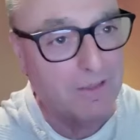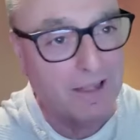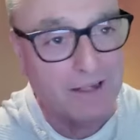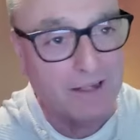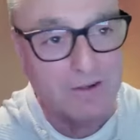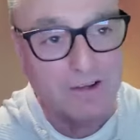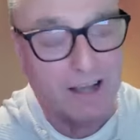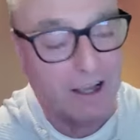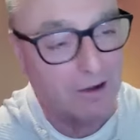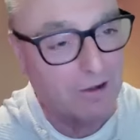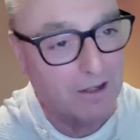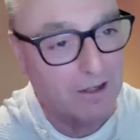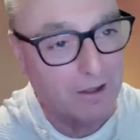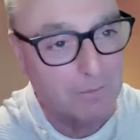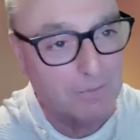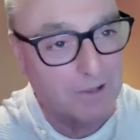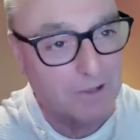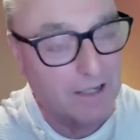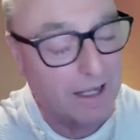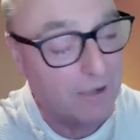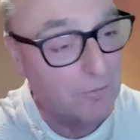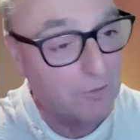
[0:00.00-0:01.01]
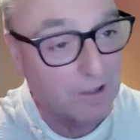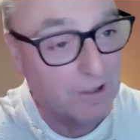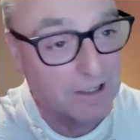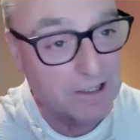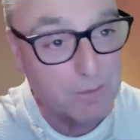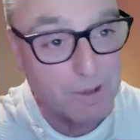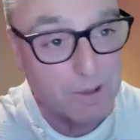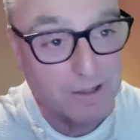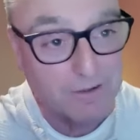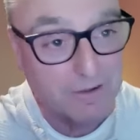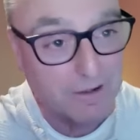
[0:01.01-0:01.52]
That's how come
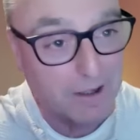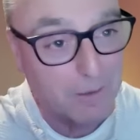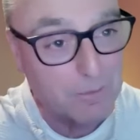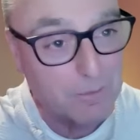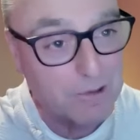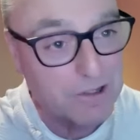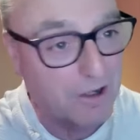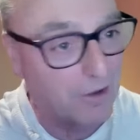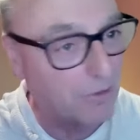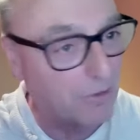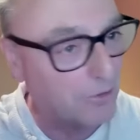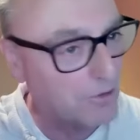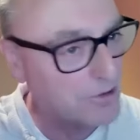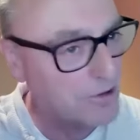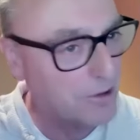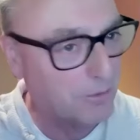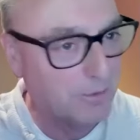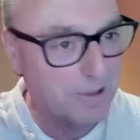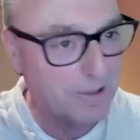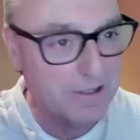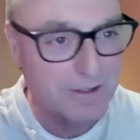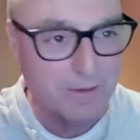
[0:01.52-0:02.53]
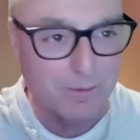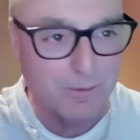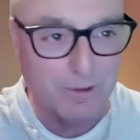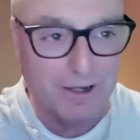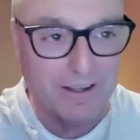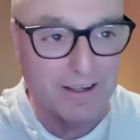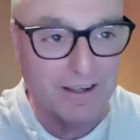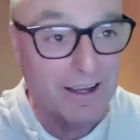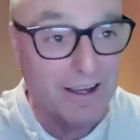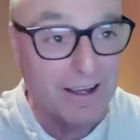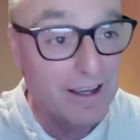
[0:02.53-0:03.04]
Netflix picked it up. So there's no reason
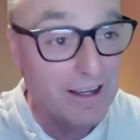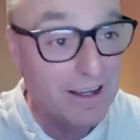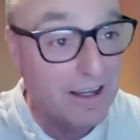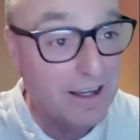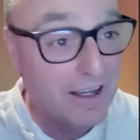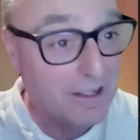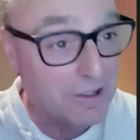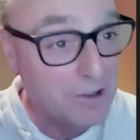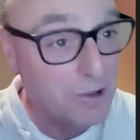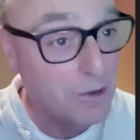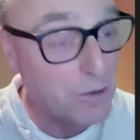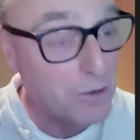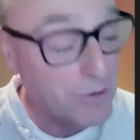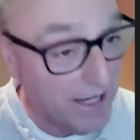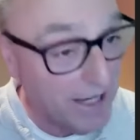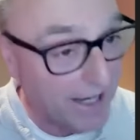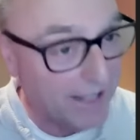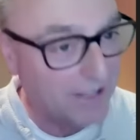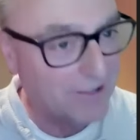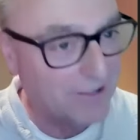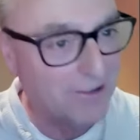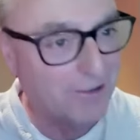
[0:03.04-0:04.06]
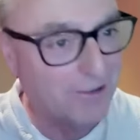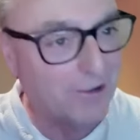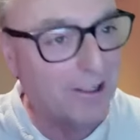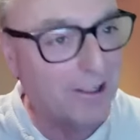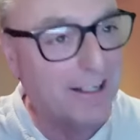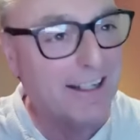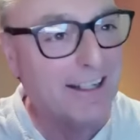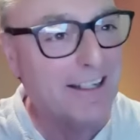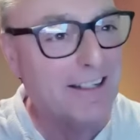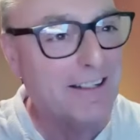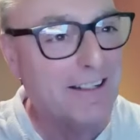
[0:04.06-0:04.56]
why you can't do it.